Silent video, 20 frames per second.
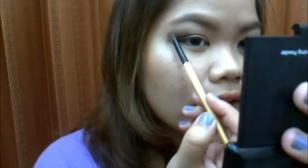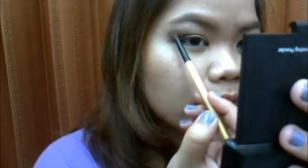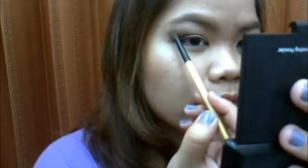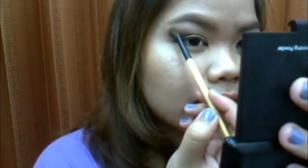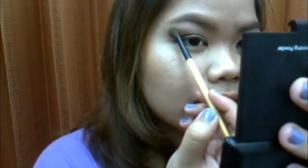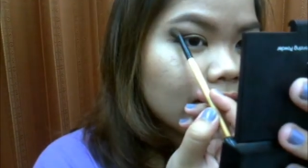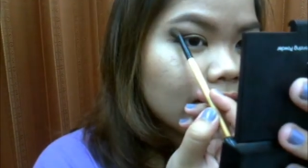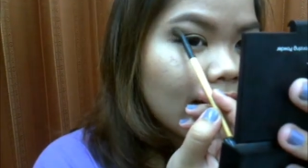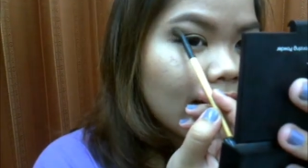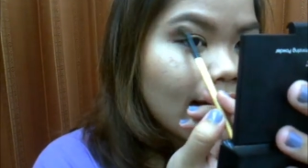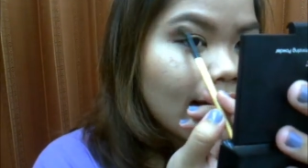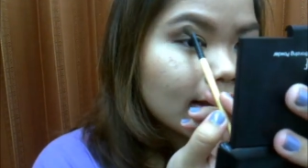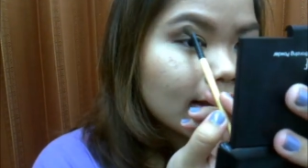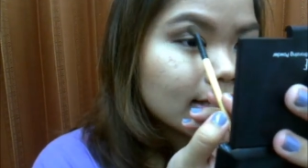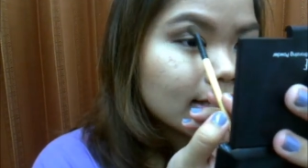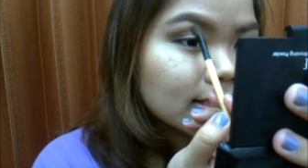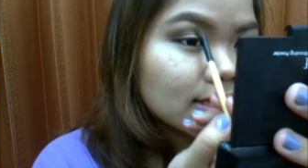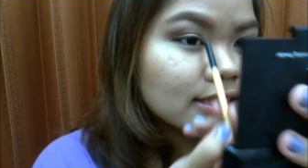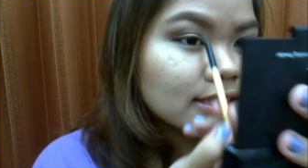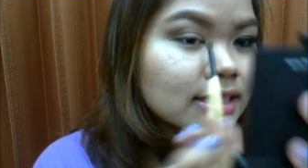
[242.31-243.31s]
With that, it
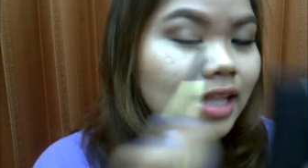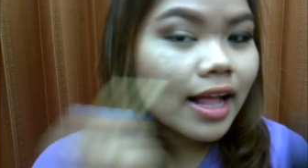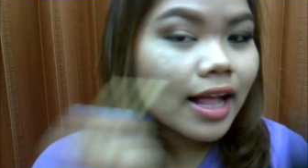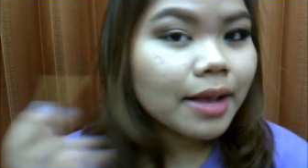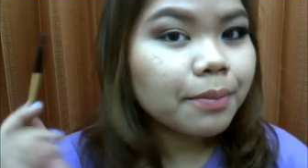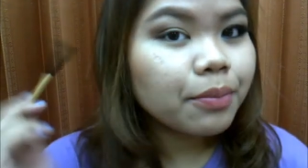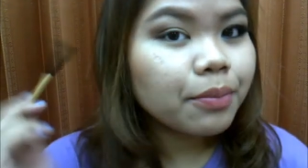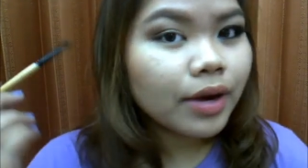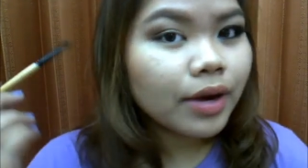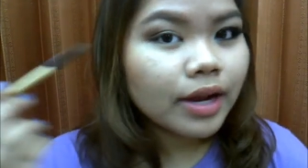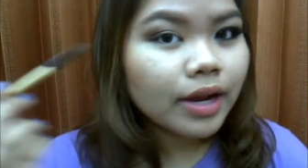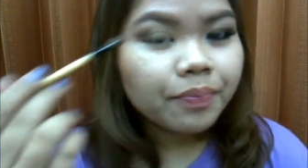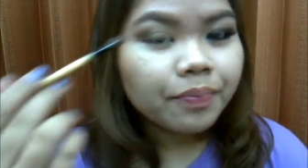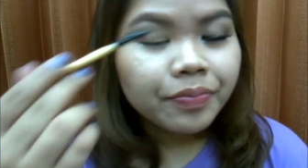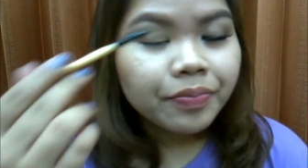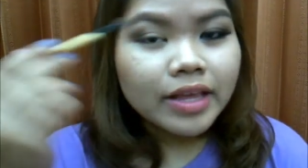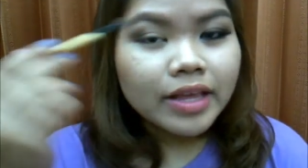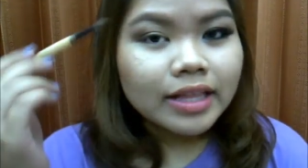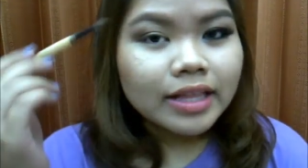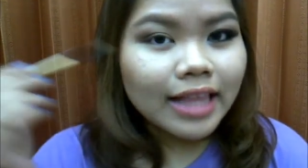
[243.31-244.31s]
just like brings
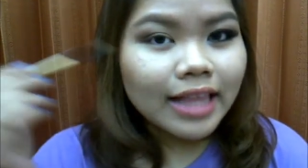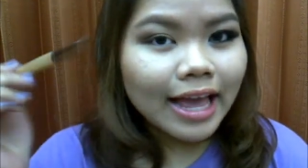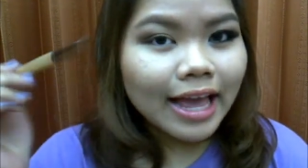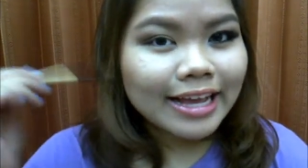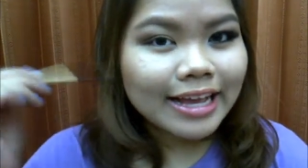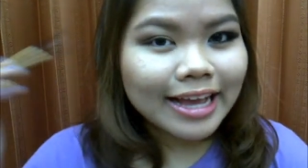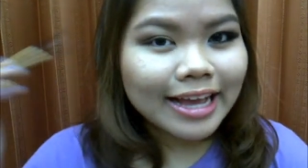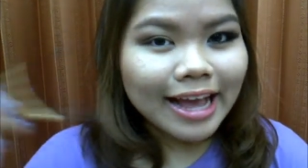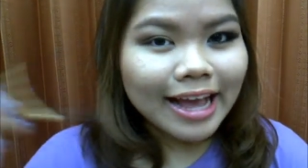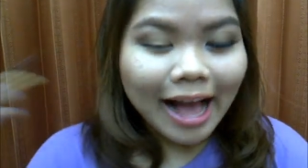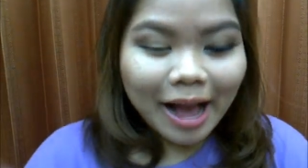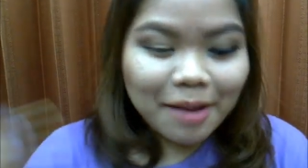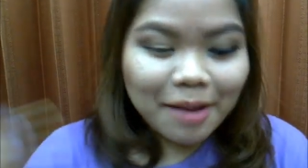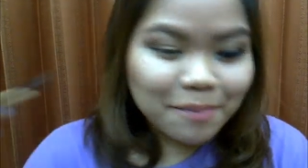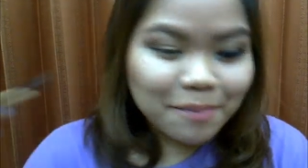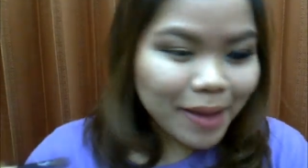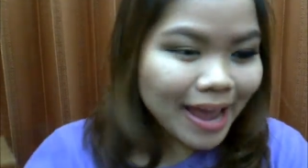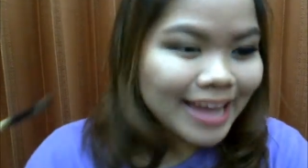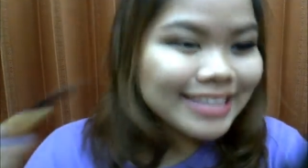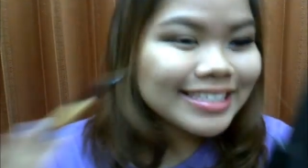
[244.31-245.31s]
like
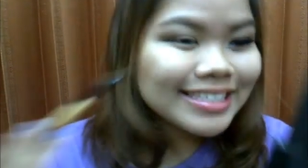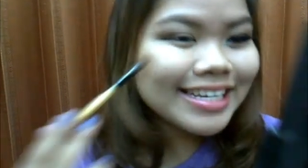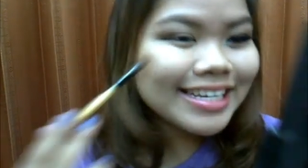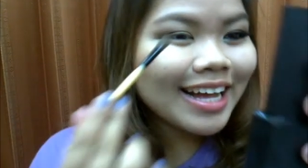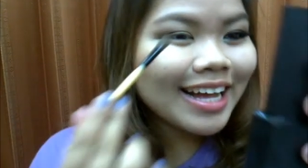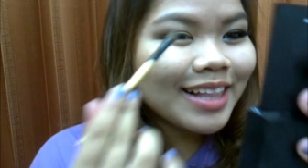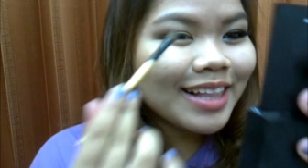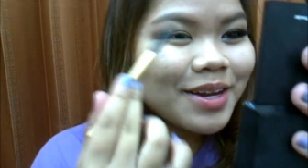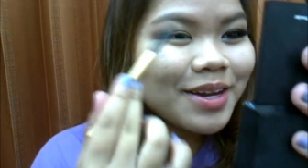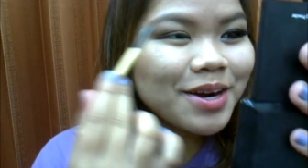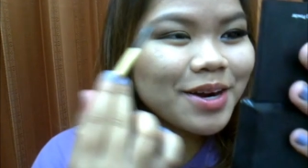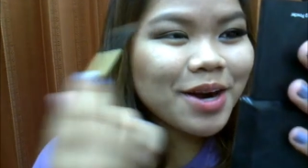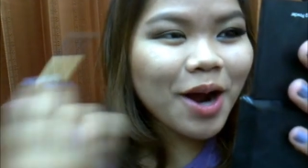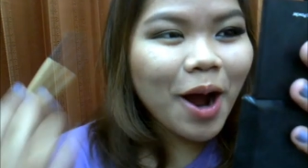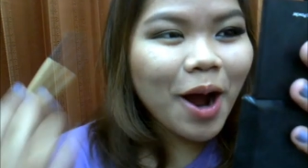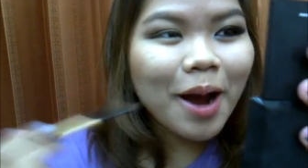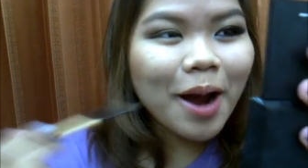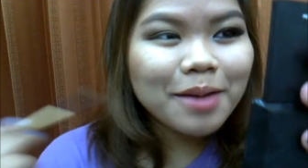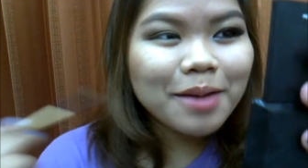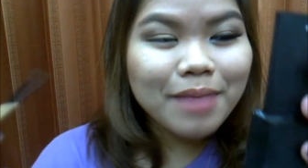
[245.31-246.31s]
paint the color
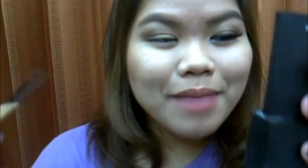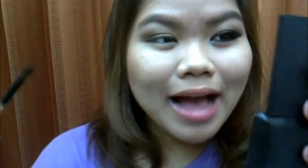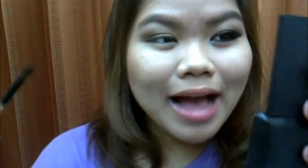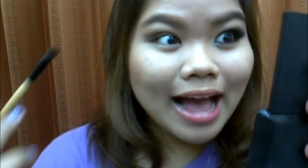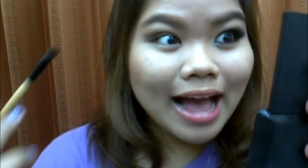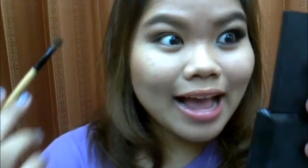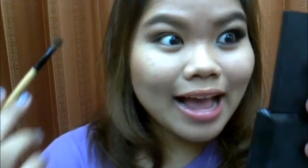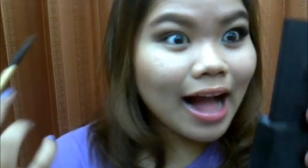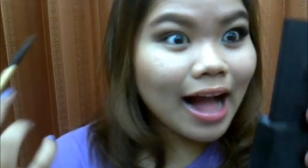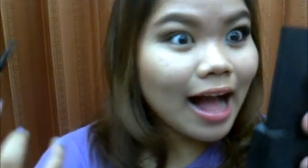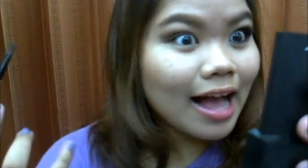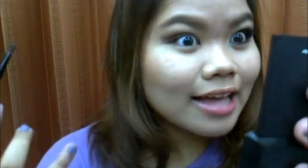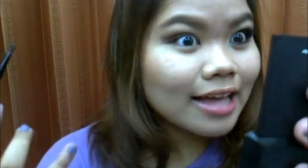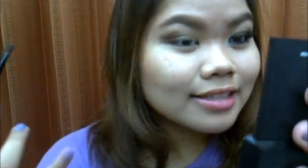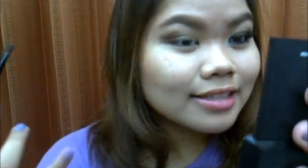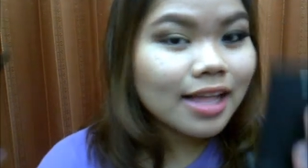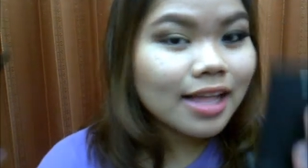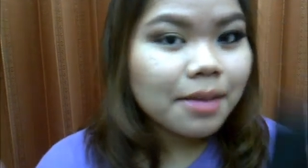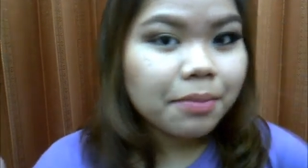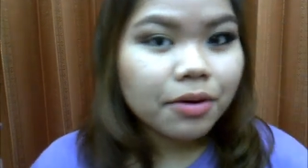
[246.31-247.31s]
on my eyes
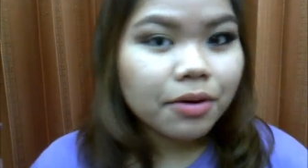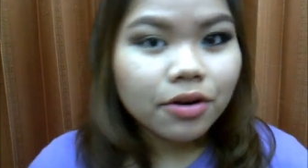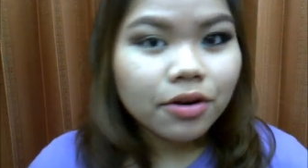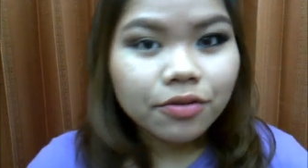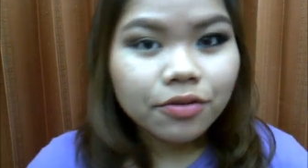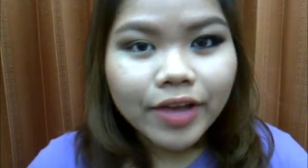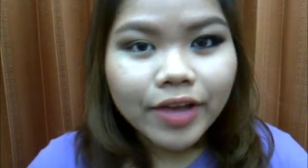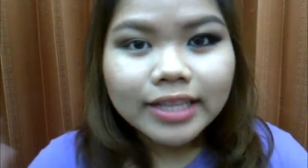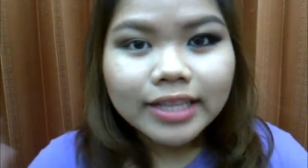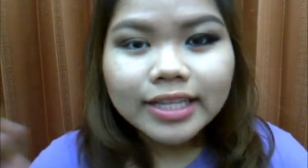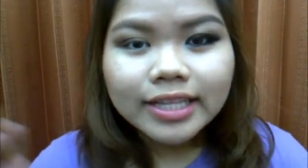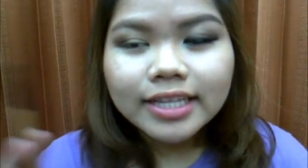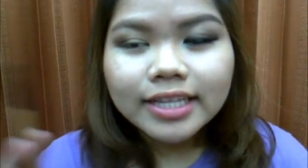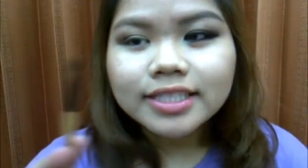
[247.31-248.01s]
like perfectly.